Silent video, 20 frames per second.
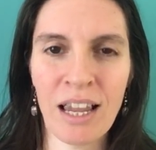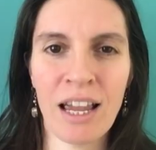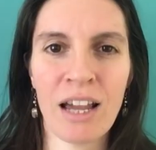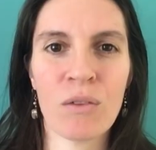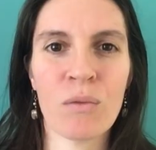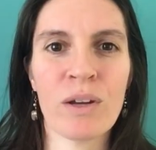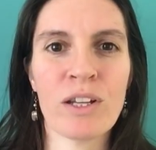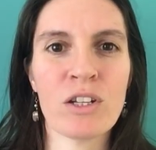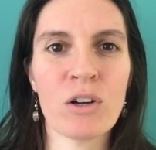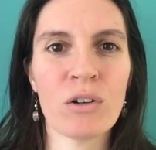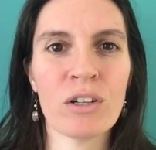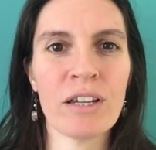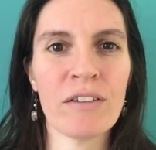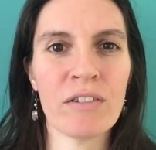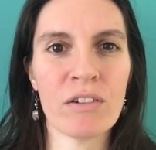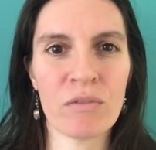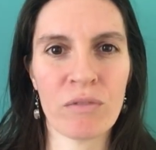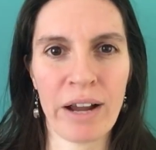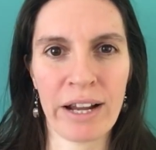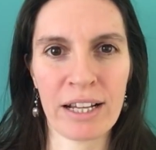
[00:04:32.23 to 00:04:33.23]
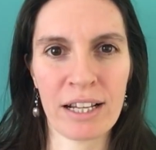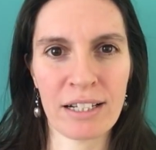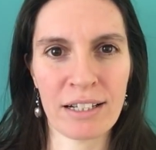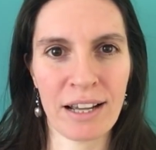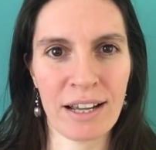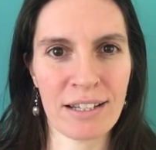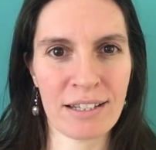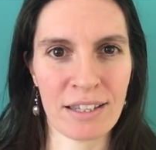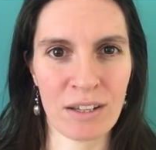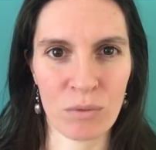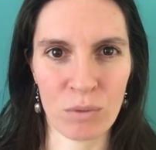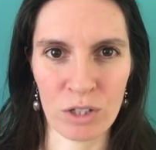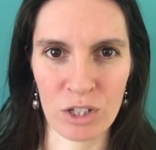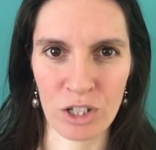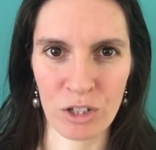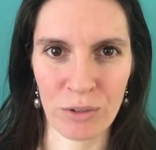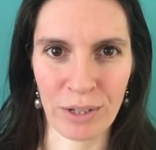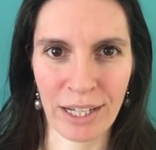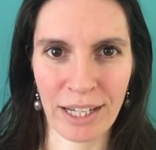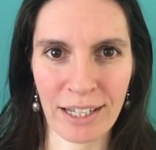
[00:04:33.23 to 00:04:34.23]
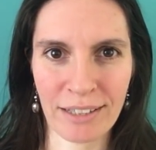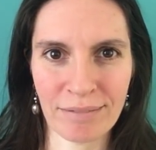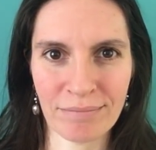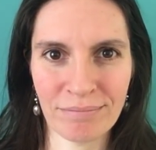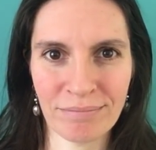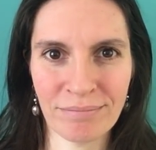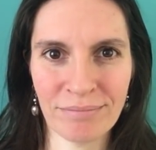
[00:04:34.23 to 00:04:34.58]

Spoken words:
and we don't even recognize that we're doing it.